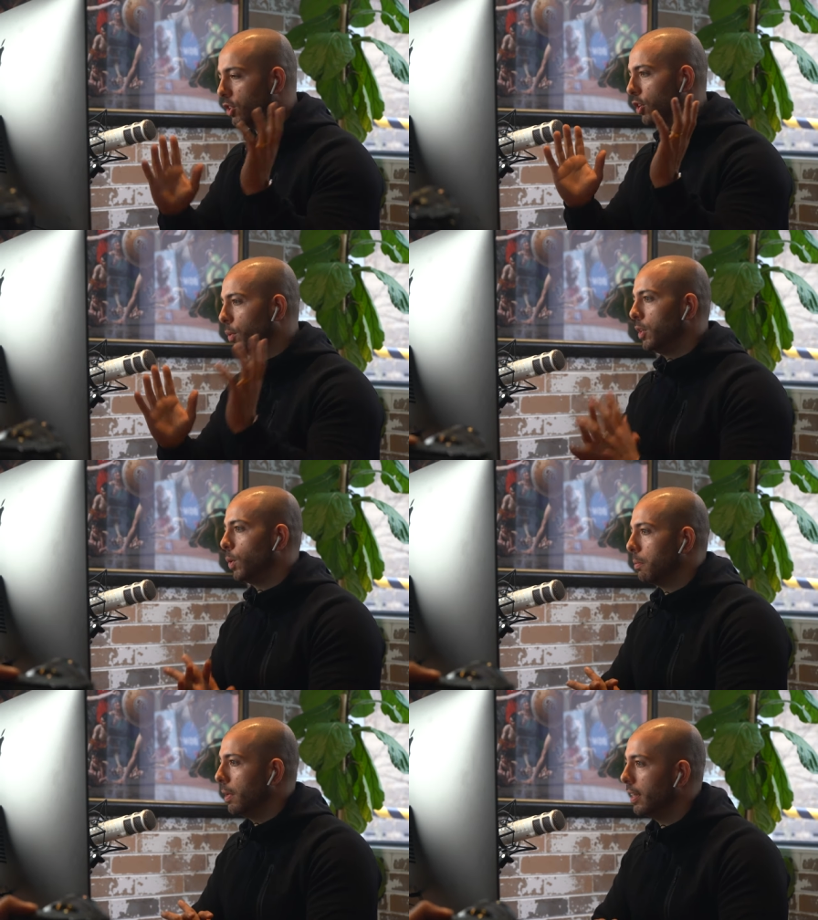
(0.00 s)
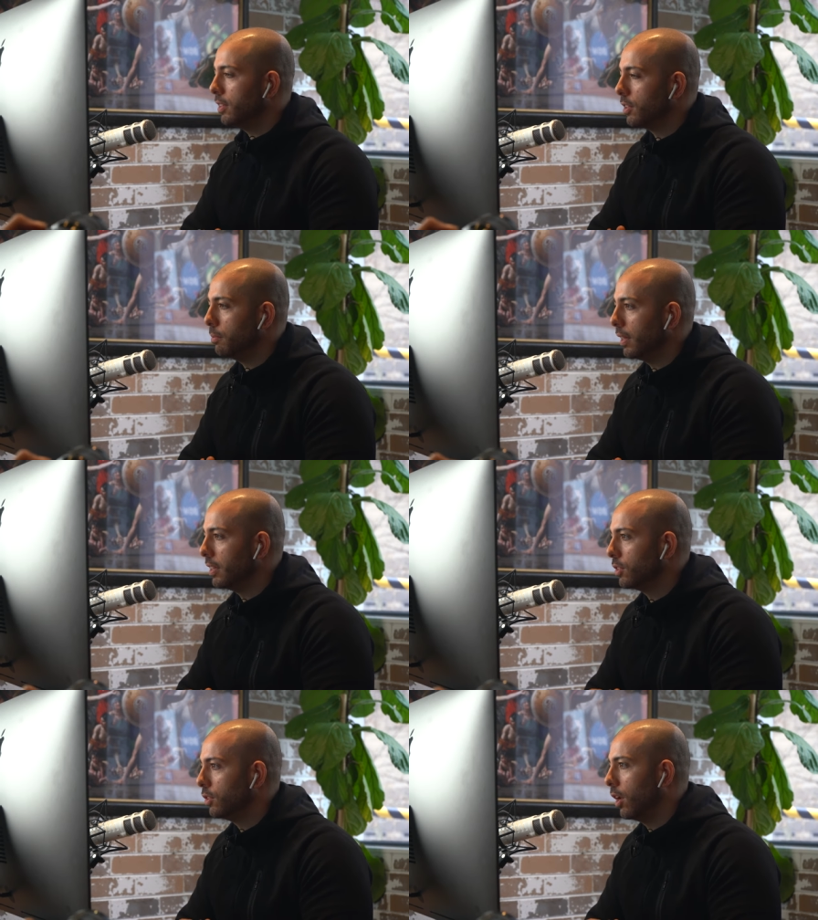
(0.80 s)
you know, we're doing millions and
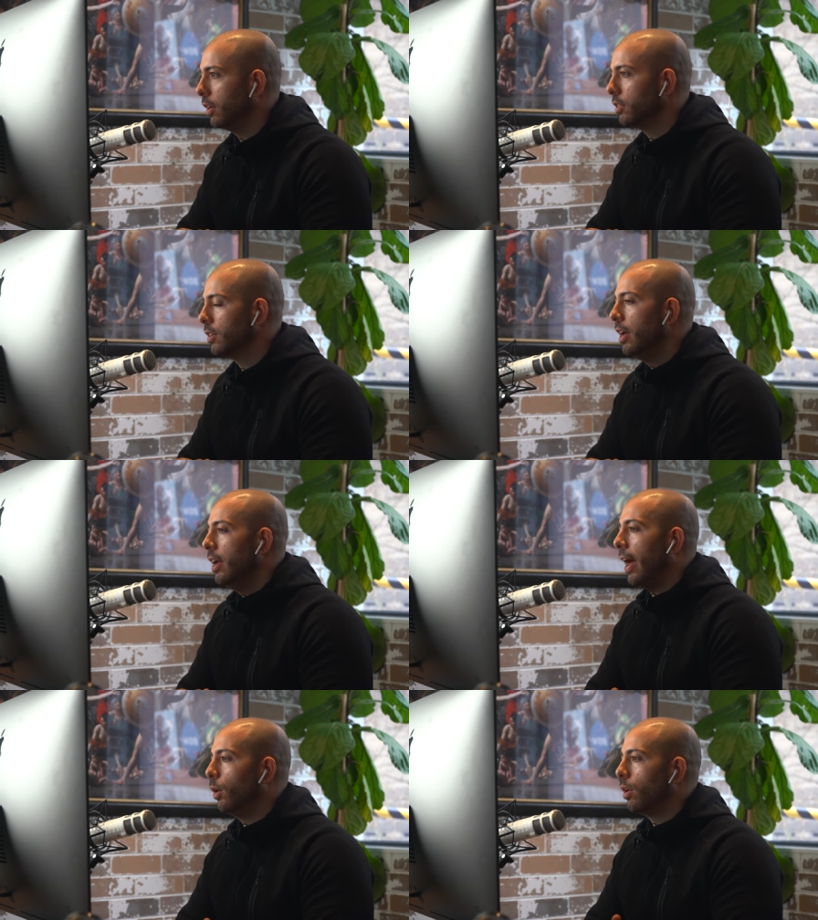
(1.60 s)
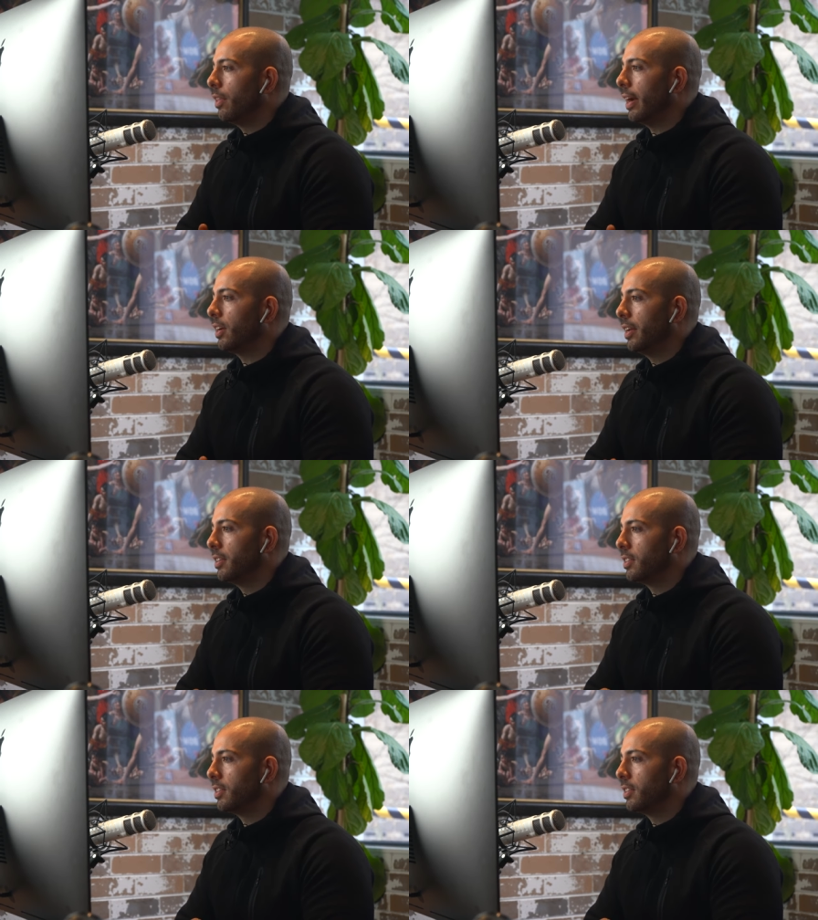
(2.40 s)
millions of dollars and all of that kind of